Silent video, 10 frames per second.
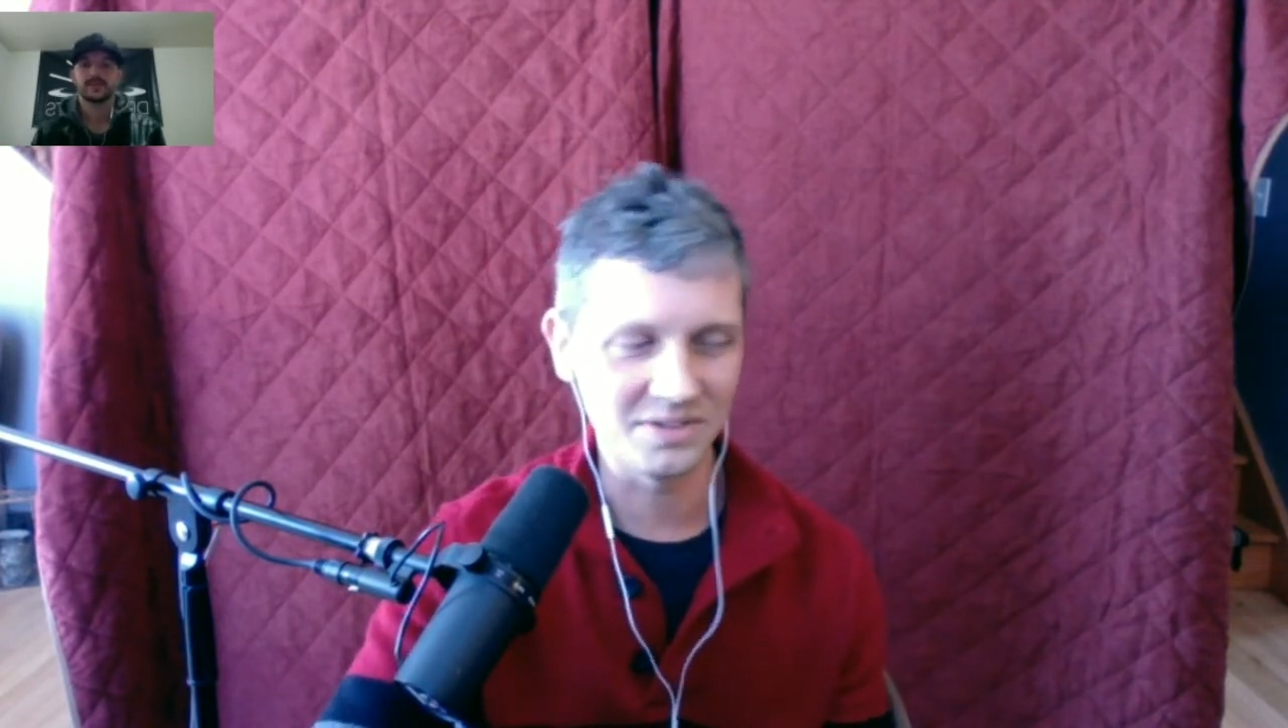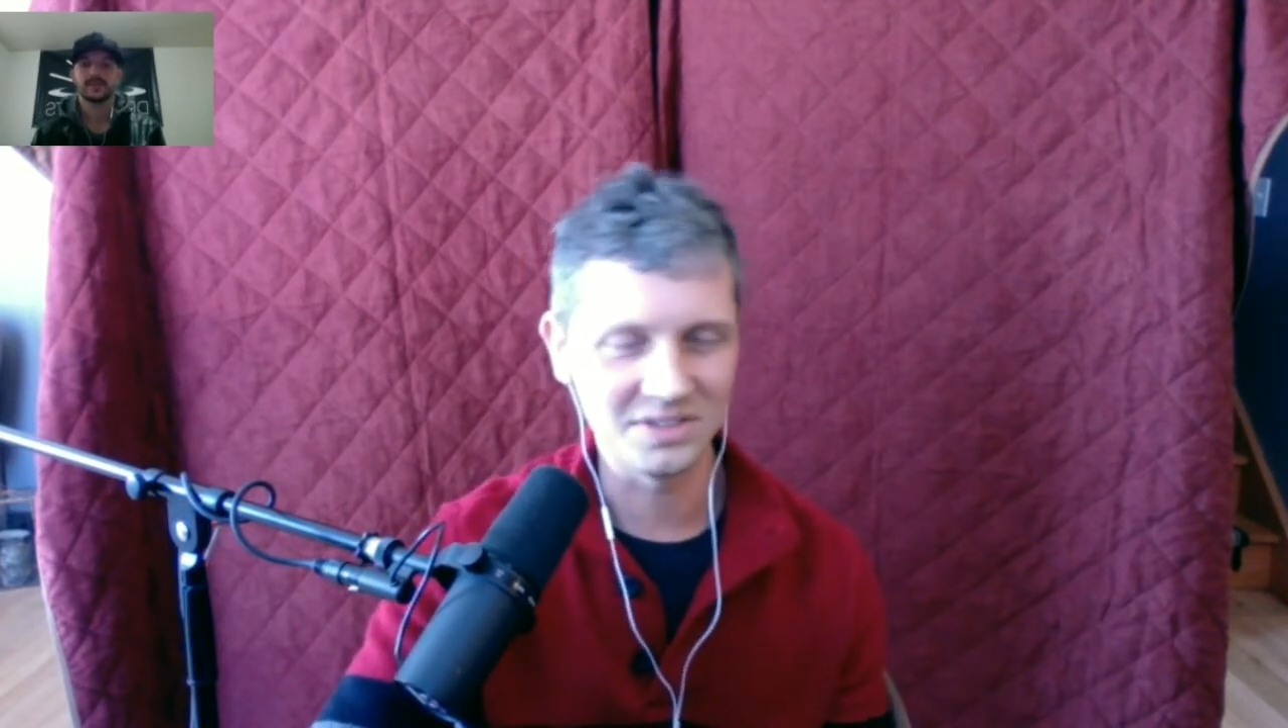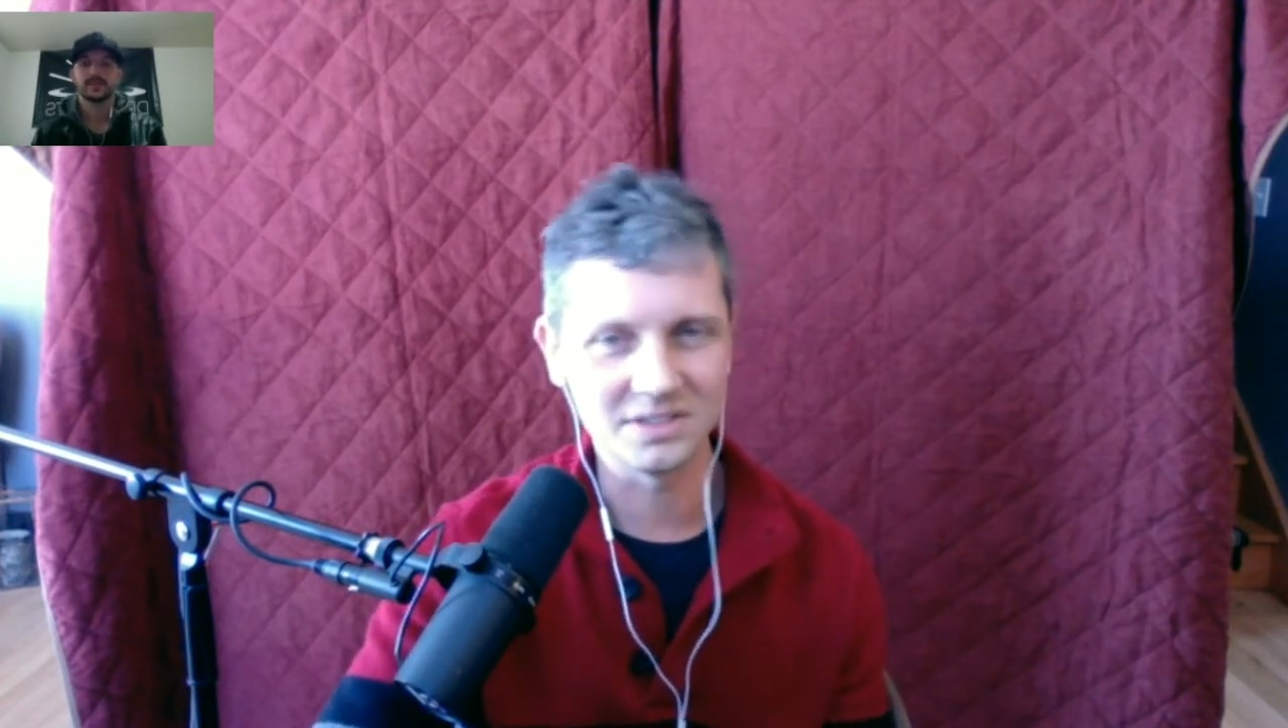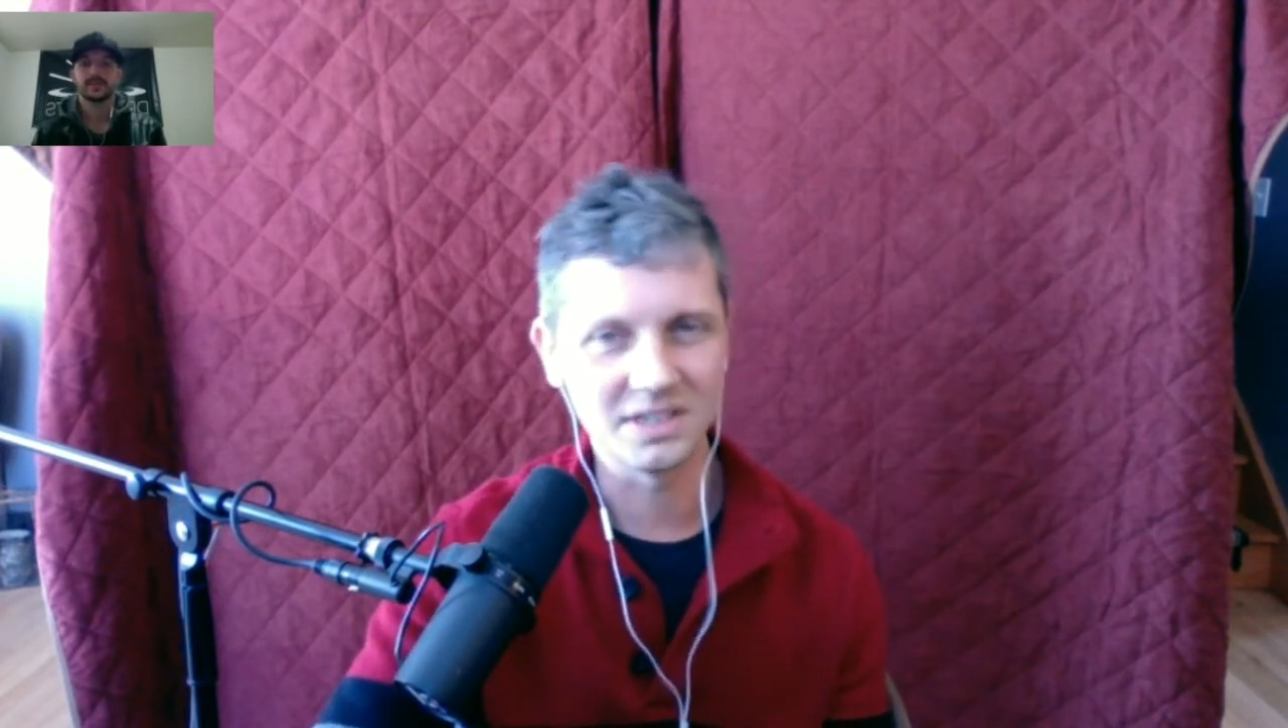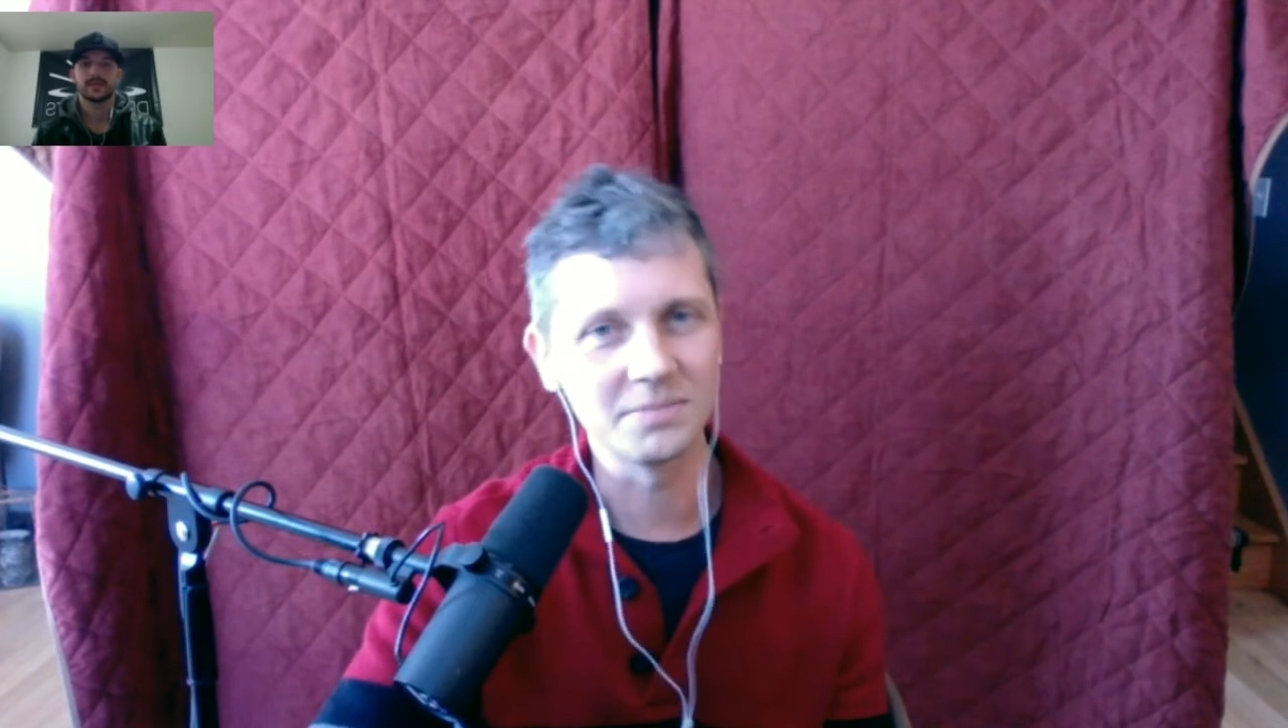I was
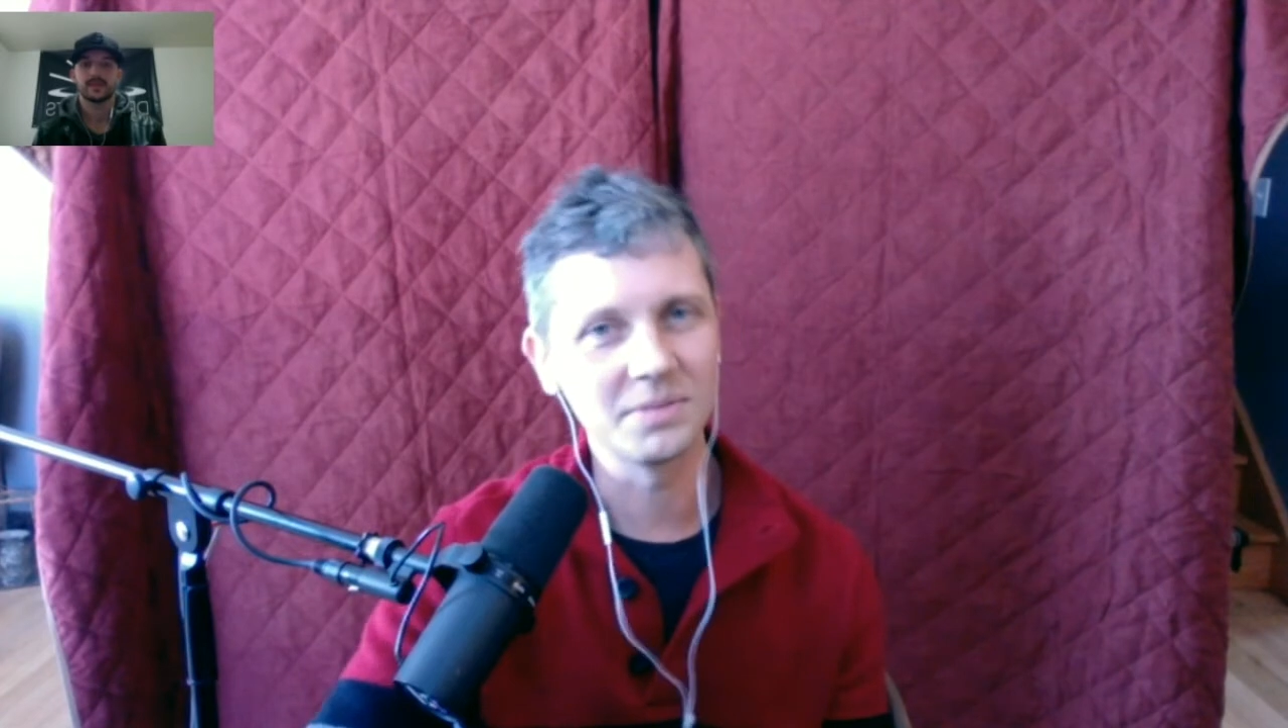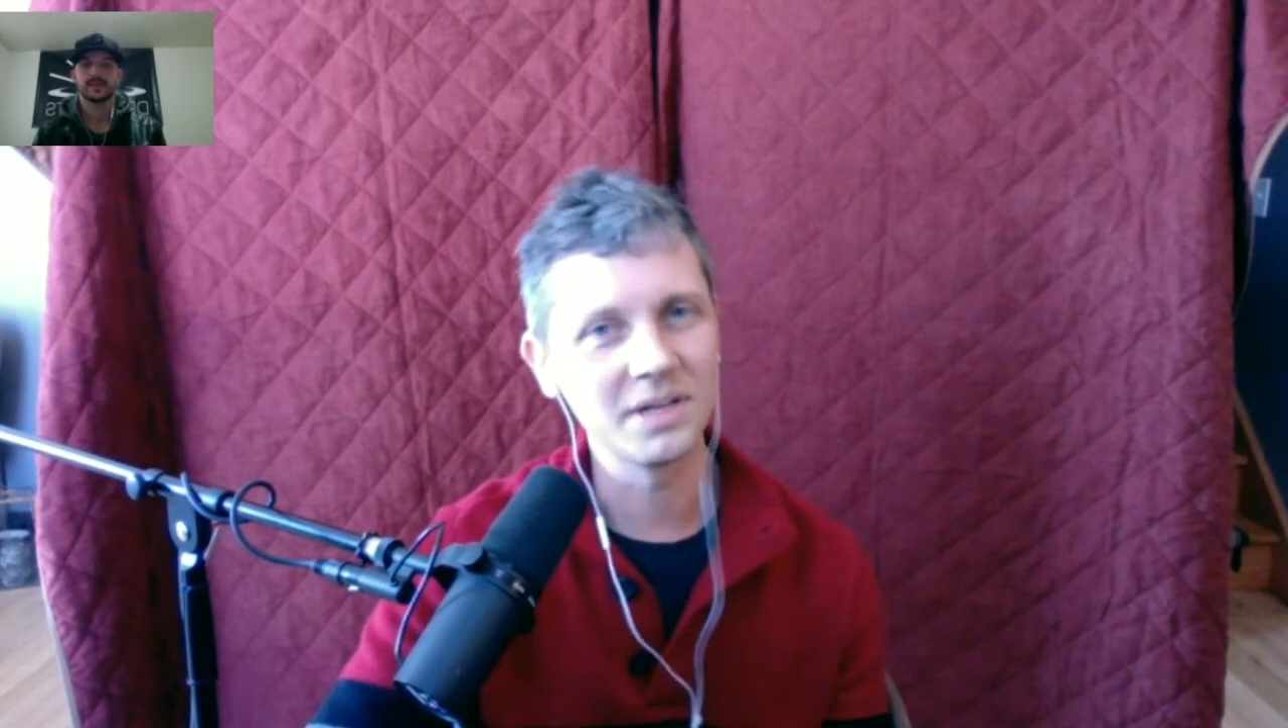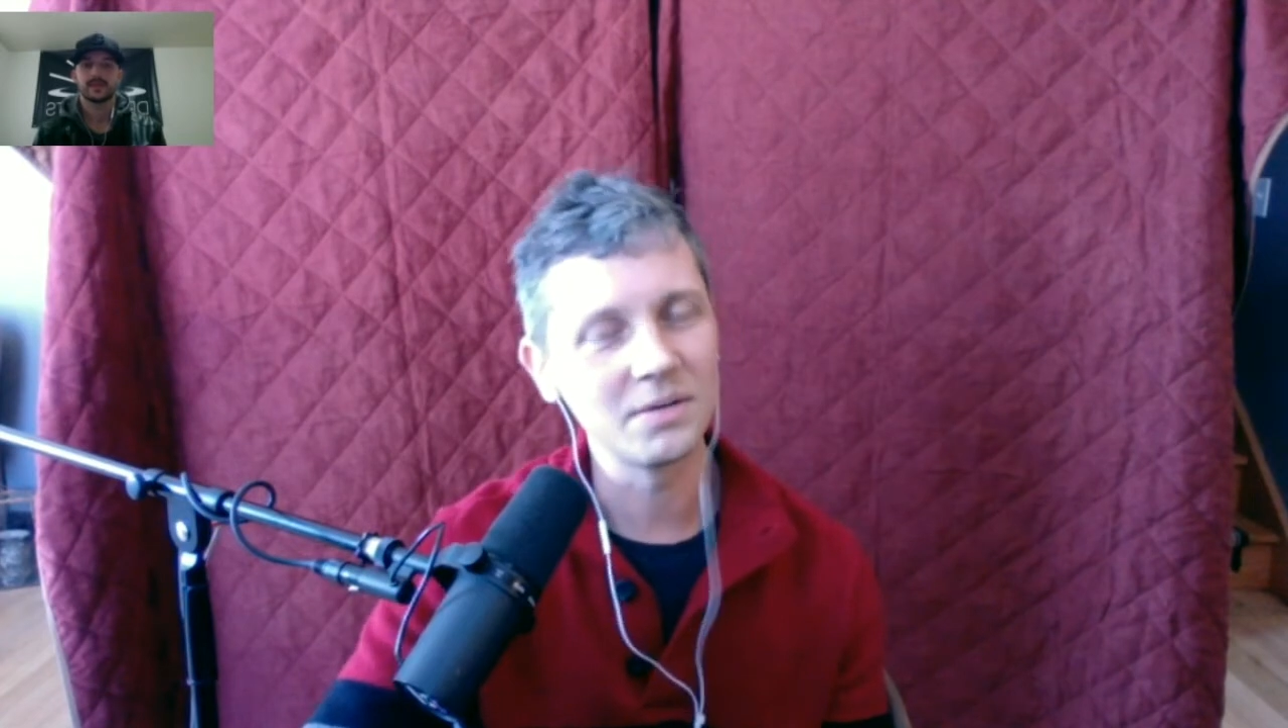just like, man,